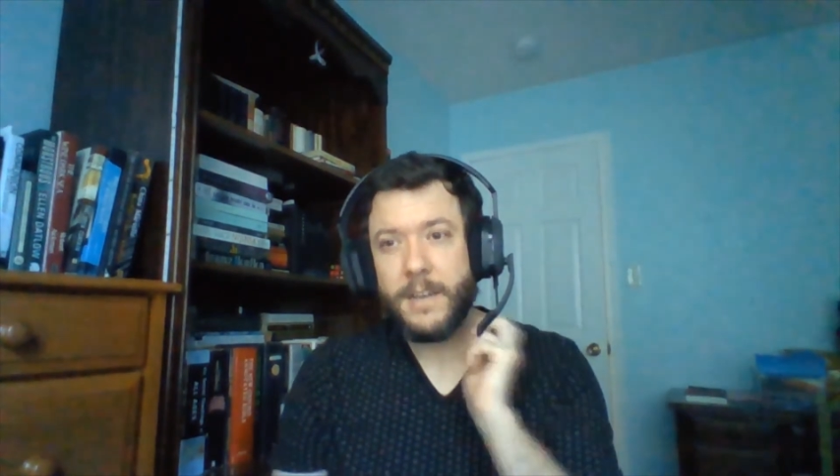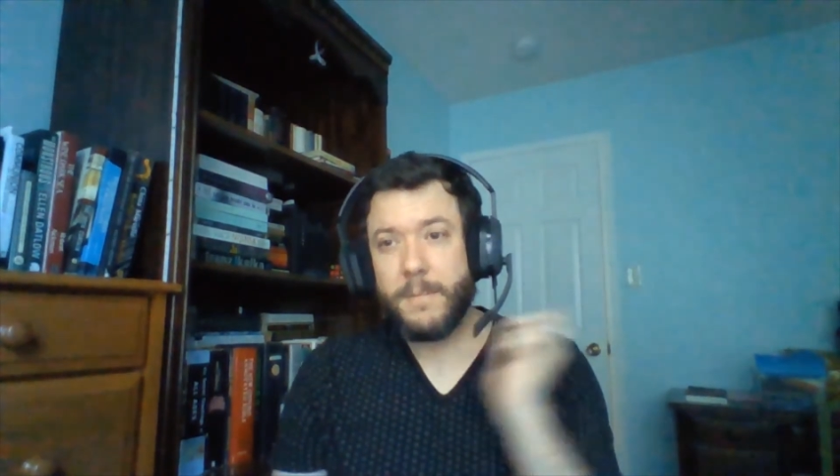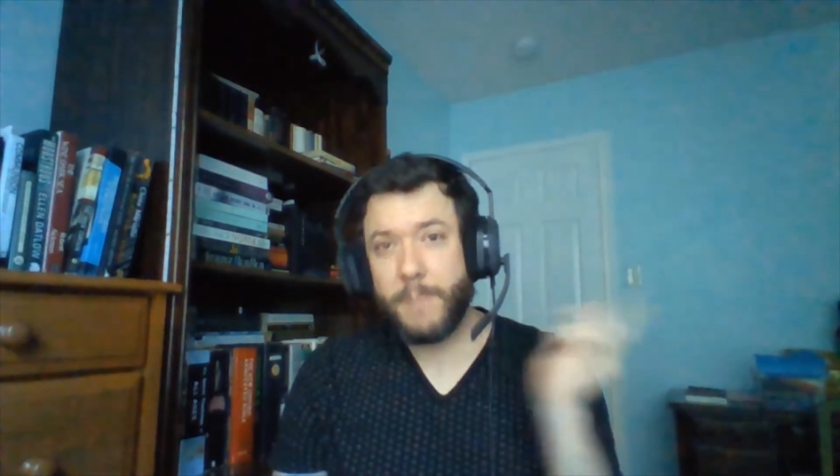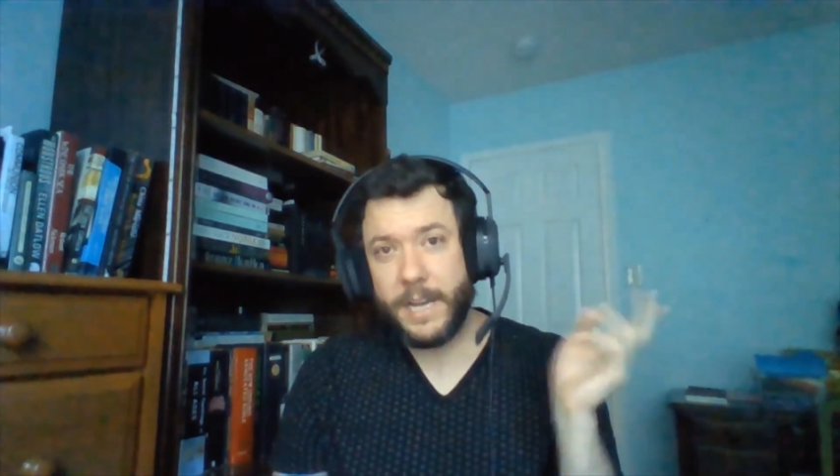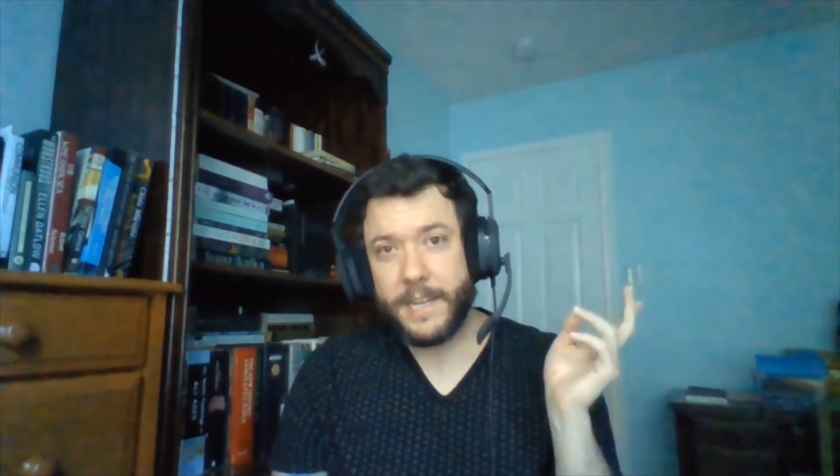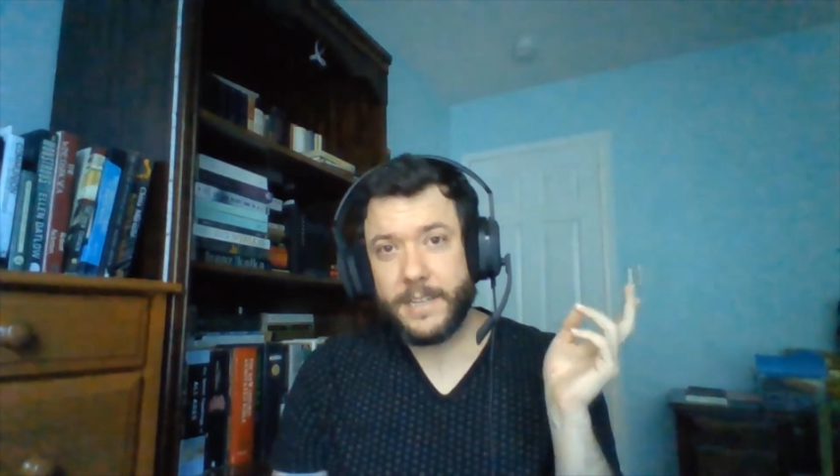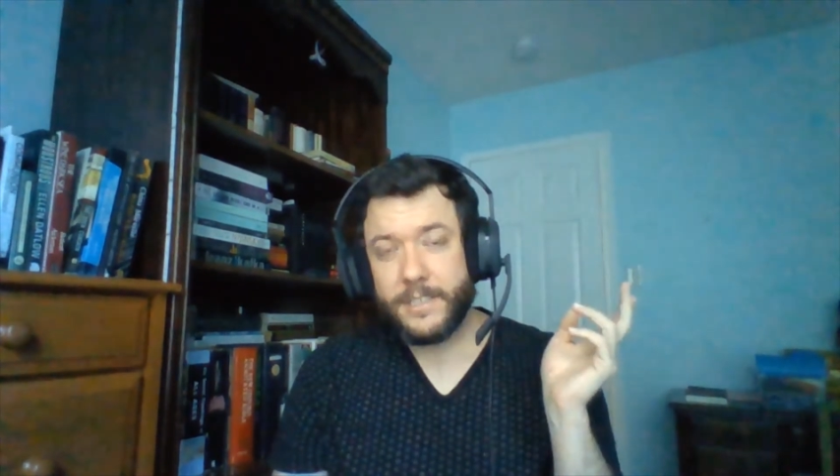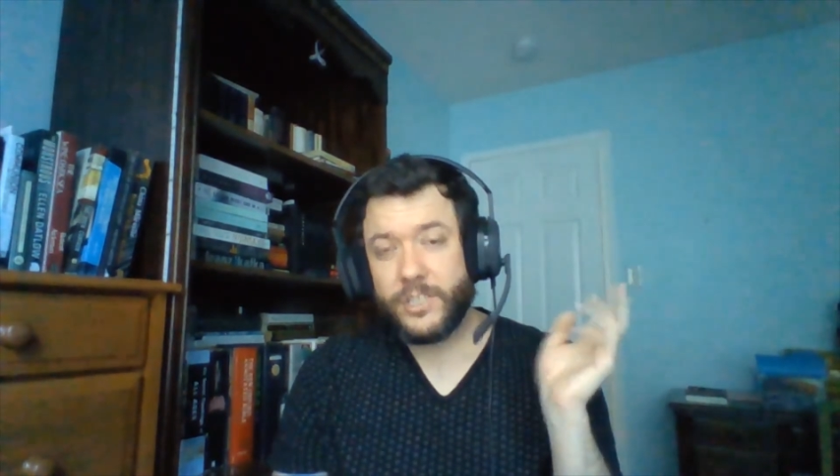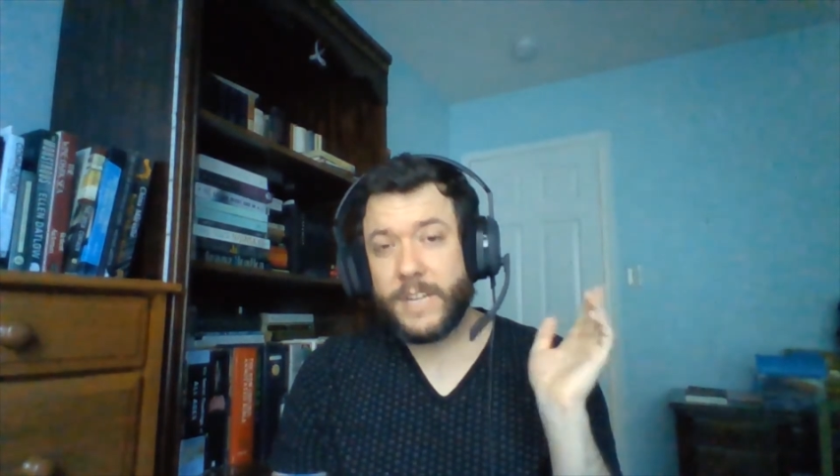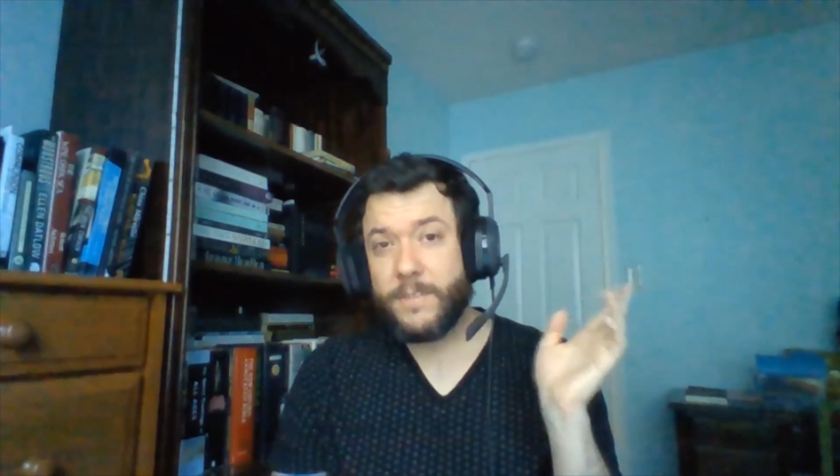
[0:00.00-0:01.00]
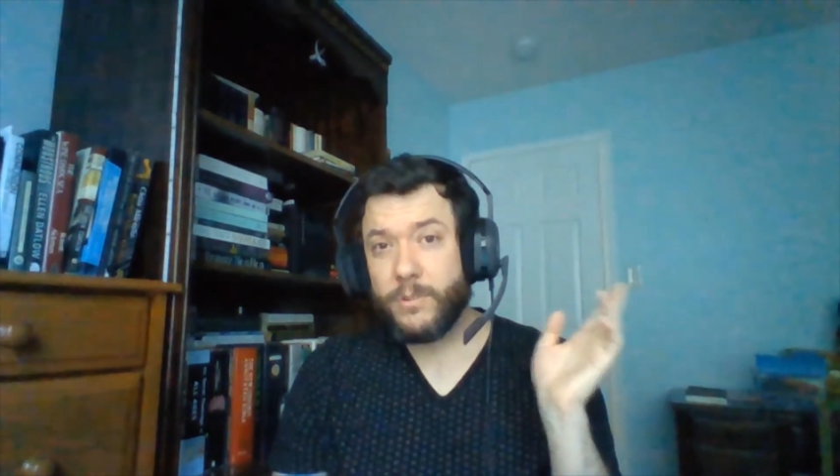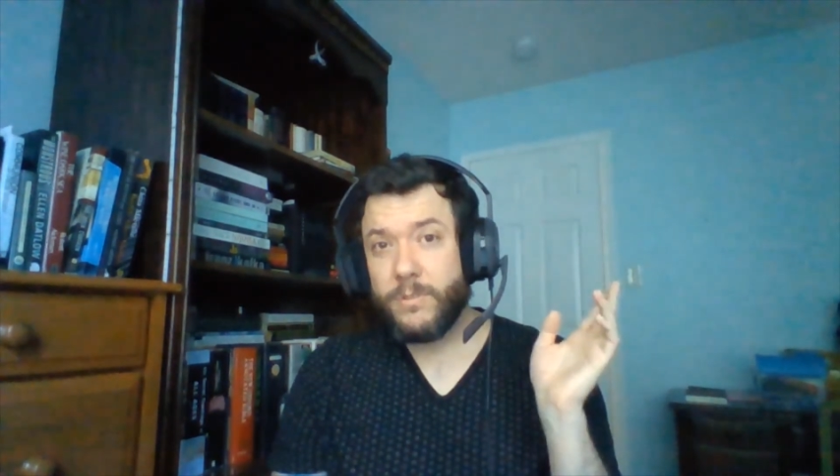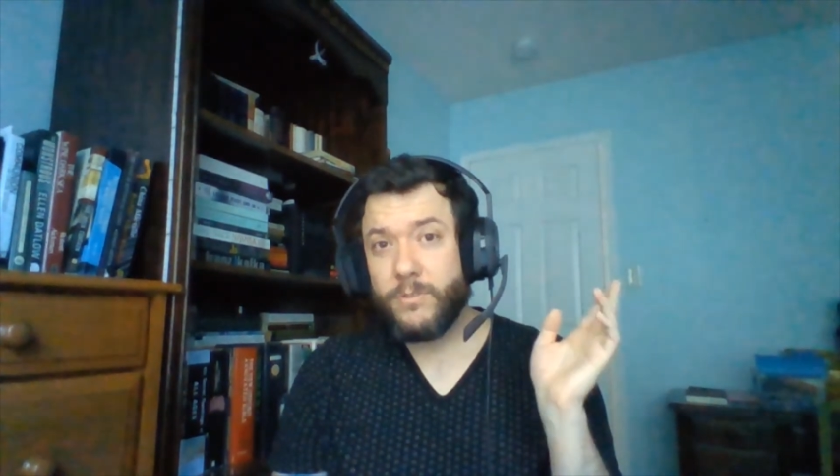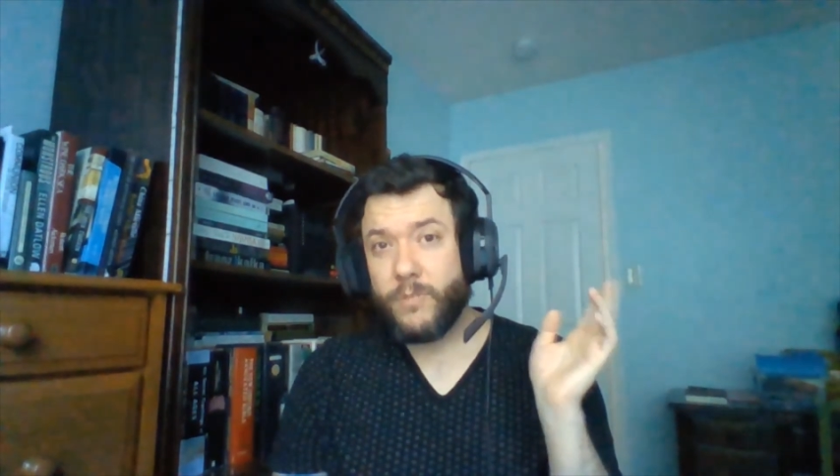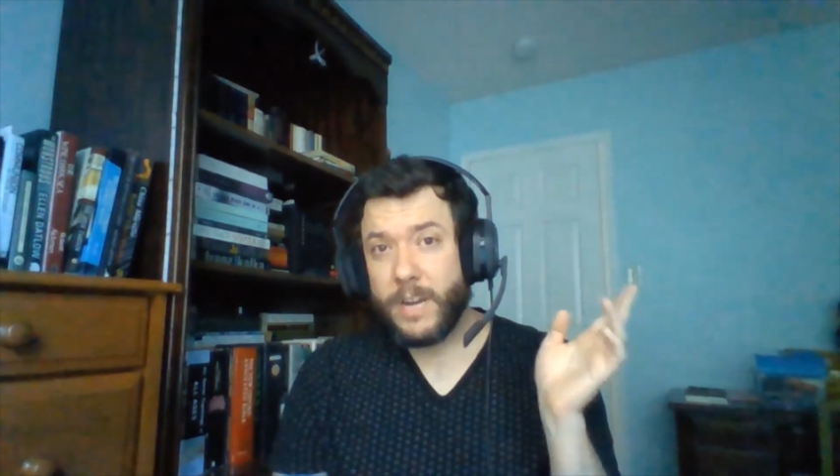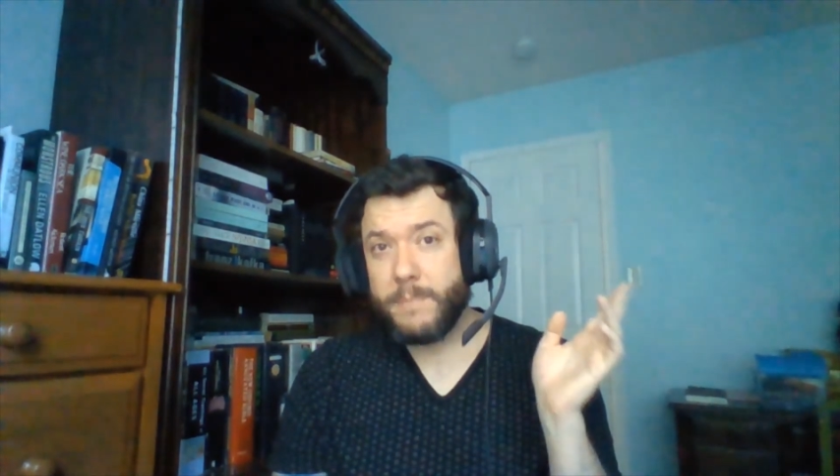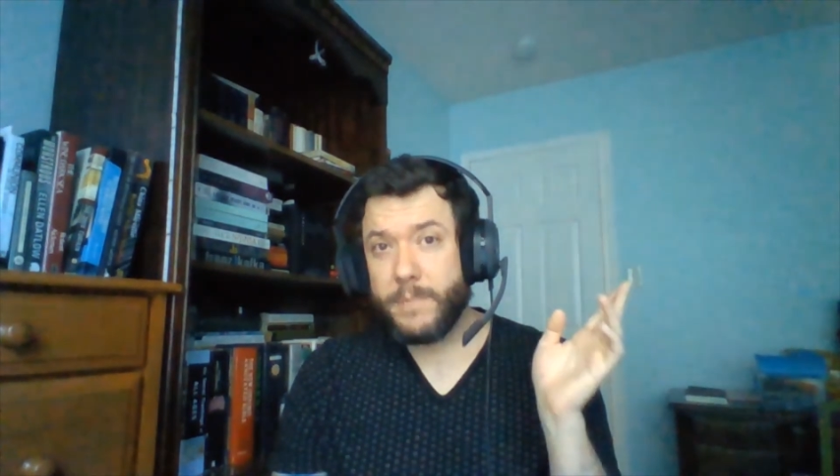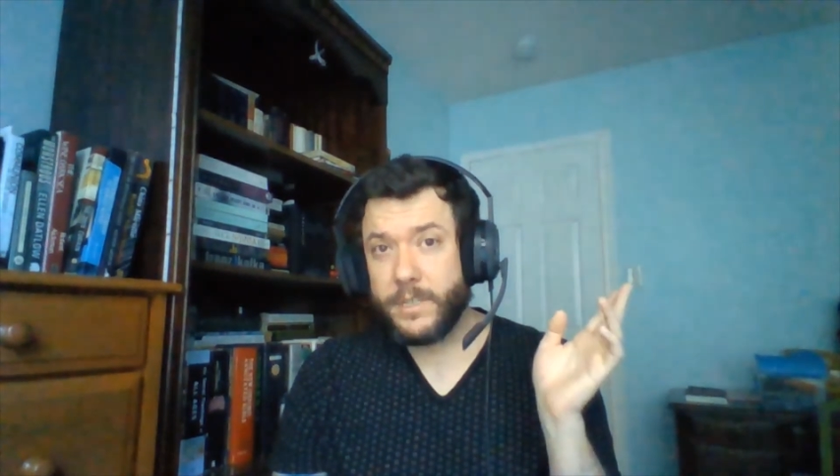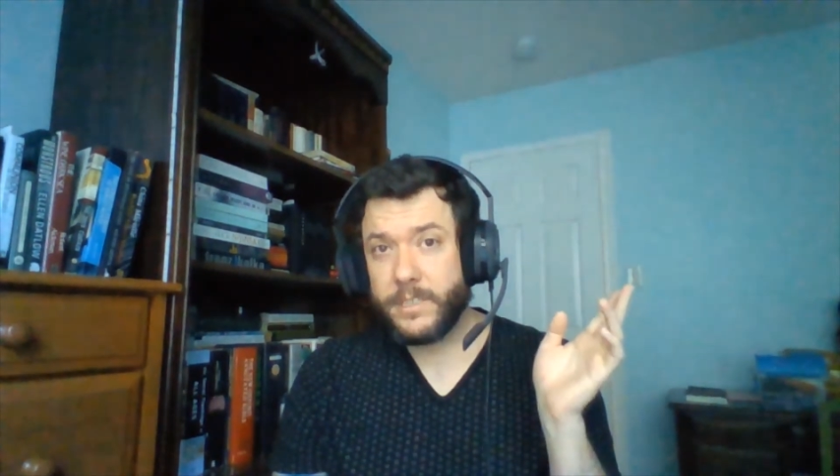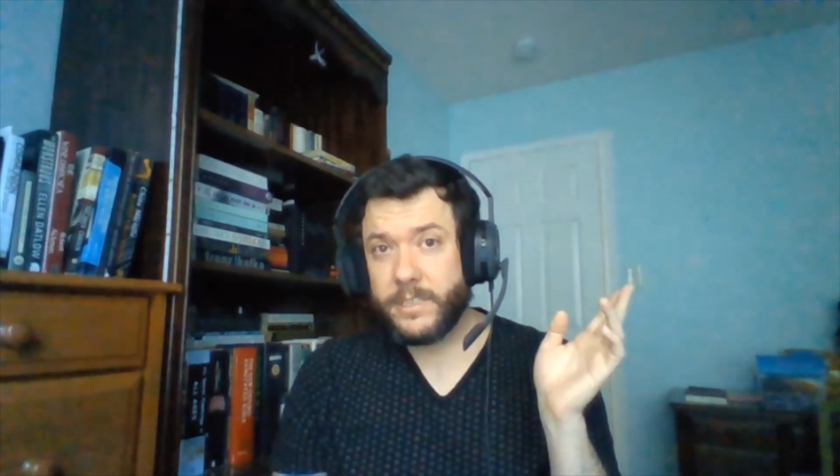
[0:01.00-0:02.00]
but several
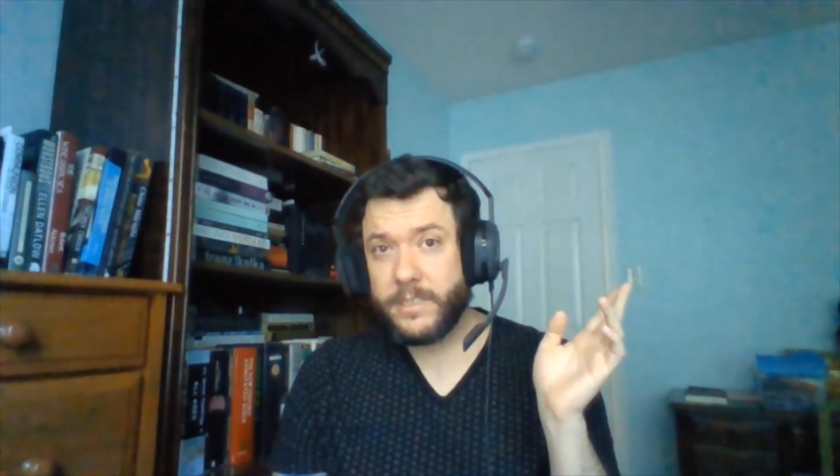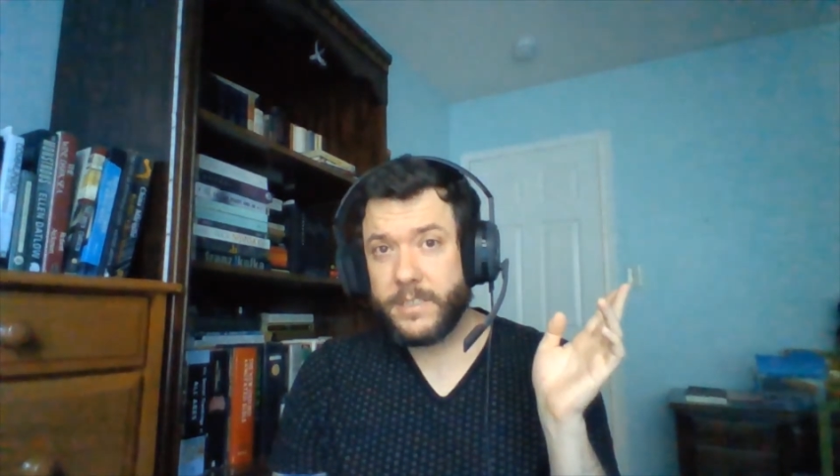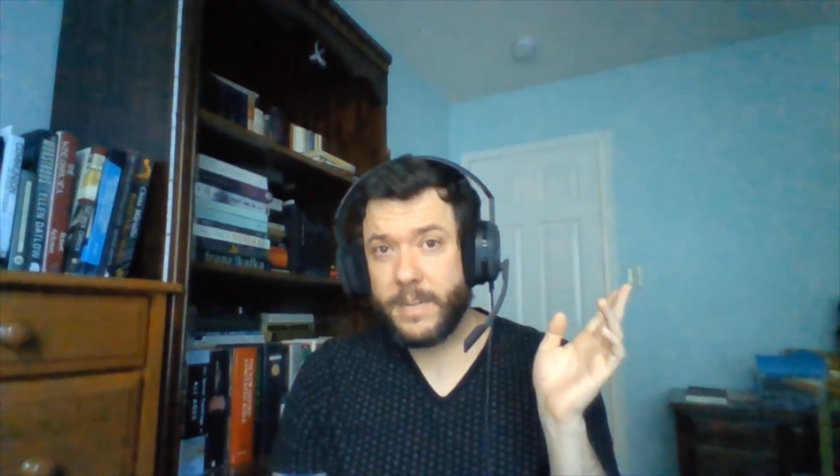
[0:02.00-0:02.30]
great books